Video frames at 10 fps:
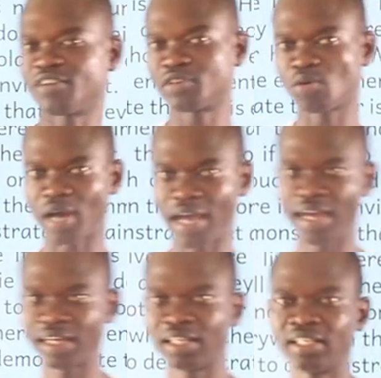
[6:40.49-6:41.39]

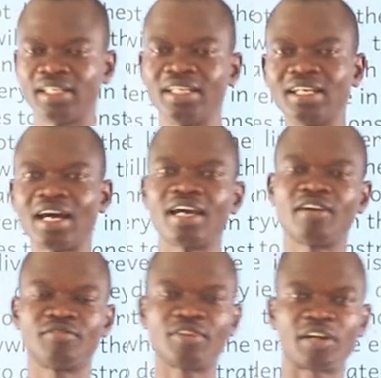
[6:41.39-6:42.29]
everywhere in
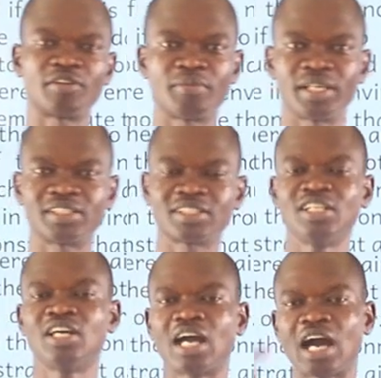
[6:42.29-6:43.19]
our
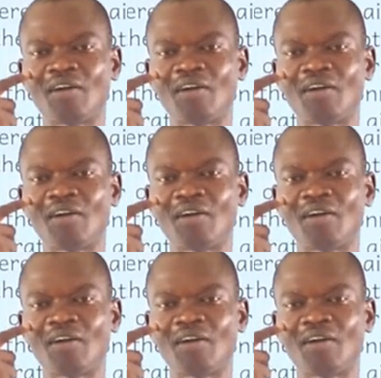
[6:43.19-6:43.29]
environment,